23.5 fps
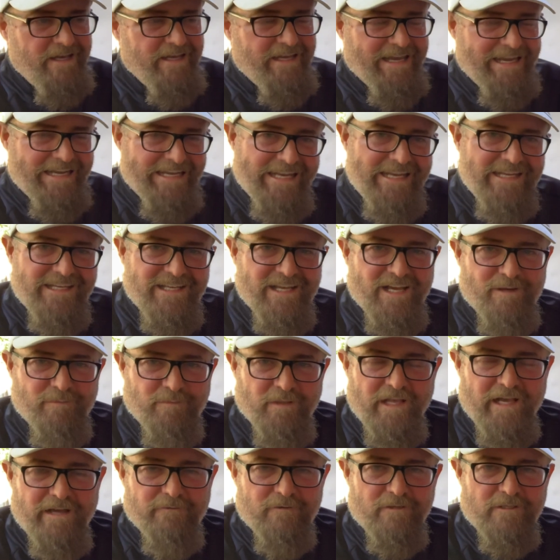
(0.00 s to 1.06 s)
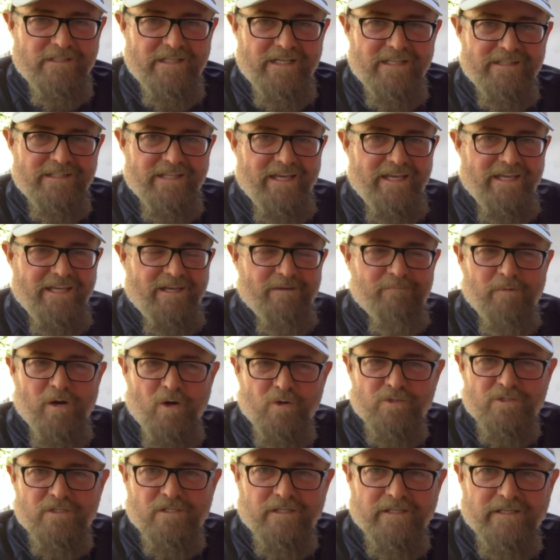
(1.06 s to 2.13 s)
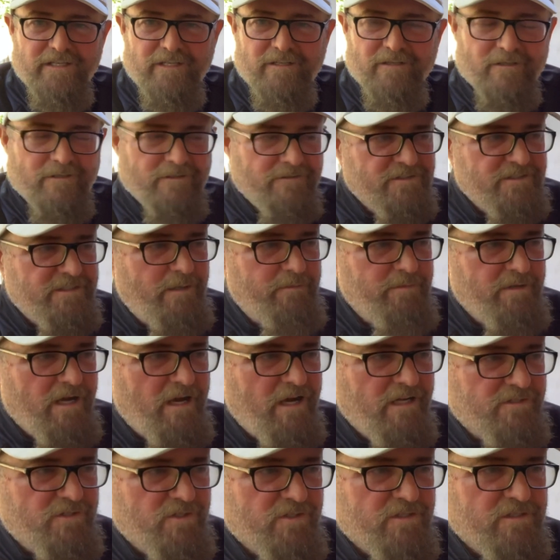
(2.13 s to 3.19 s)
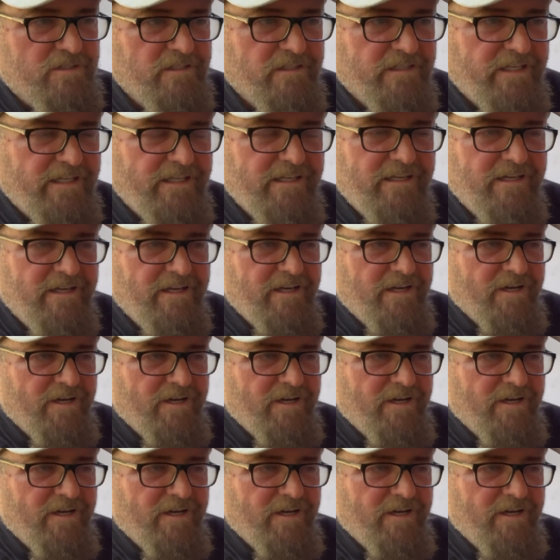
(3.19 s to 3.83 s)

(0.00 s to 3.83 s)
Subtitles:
an income level that they emotionally or subconsciously